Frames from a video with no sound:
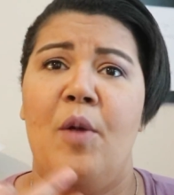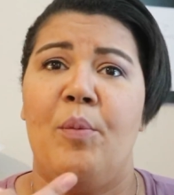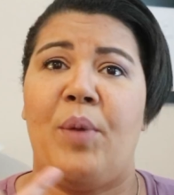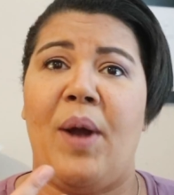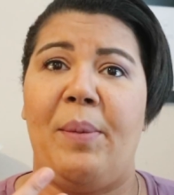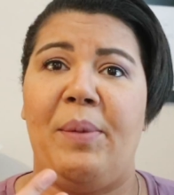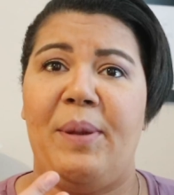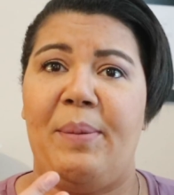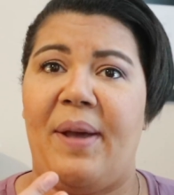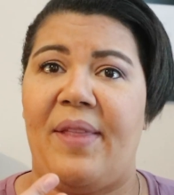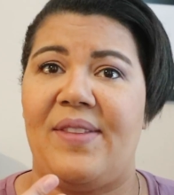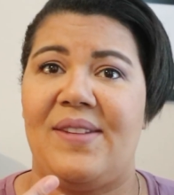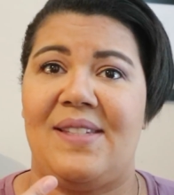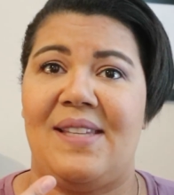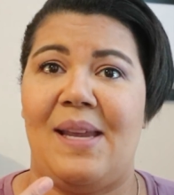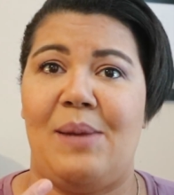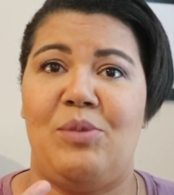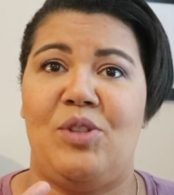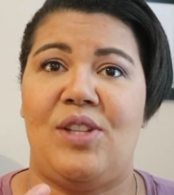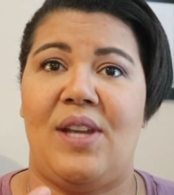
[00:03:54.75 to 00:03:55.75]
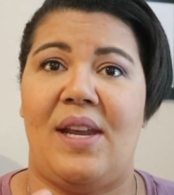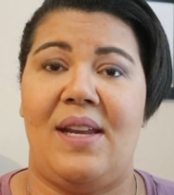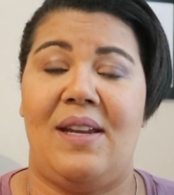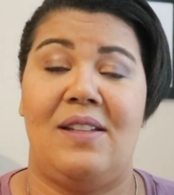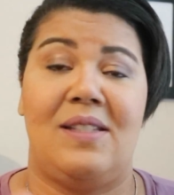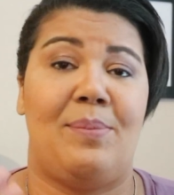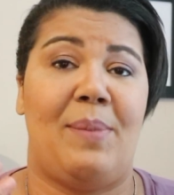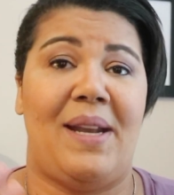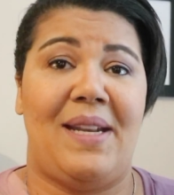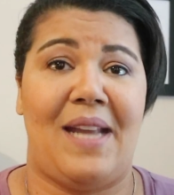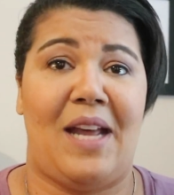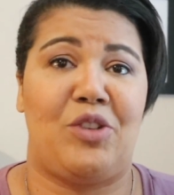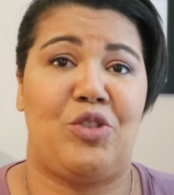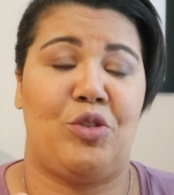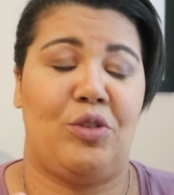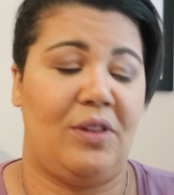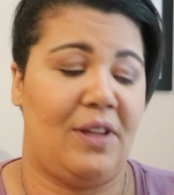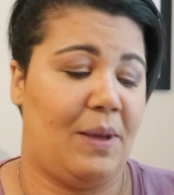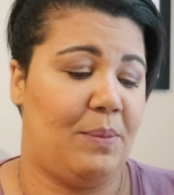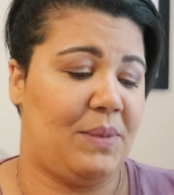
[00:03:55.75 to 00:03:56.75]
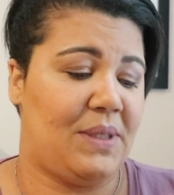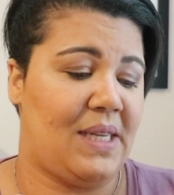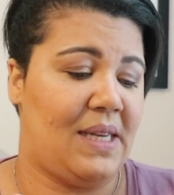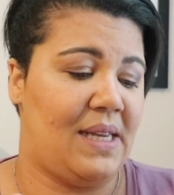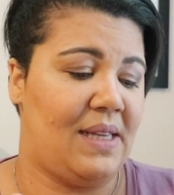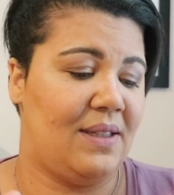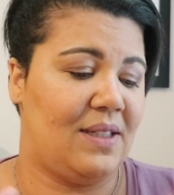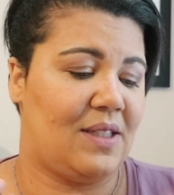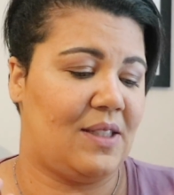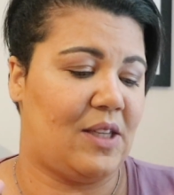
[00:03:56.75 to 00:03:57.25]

probably about the same shade as my natural lip tint.